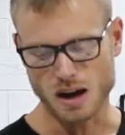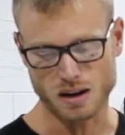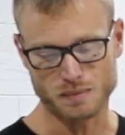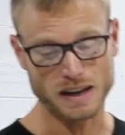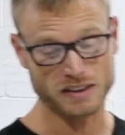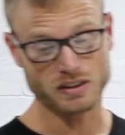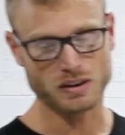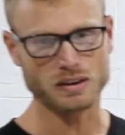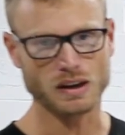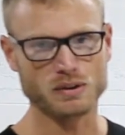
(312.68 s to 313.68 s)
next to
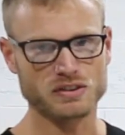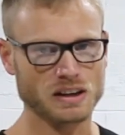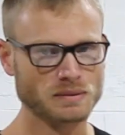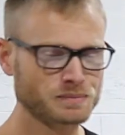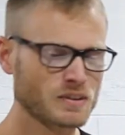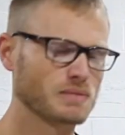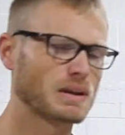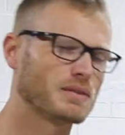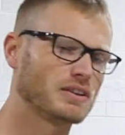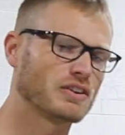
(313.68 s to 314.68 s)
none I would say.
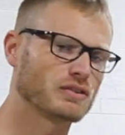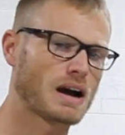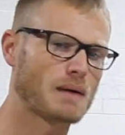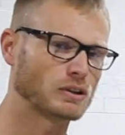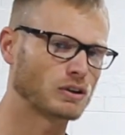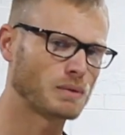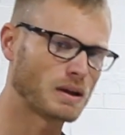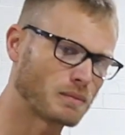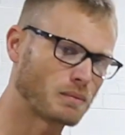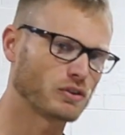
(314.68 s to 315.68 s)
Sometimes it does grab a little
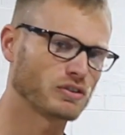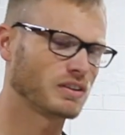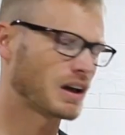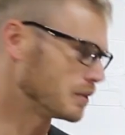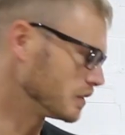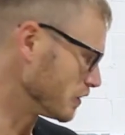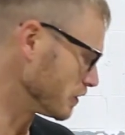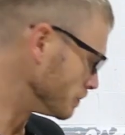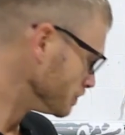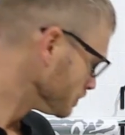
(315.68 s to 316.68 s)
bit, but most of the time it doesn't.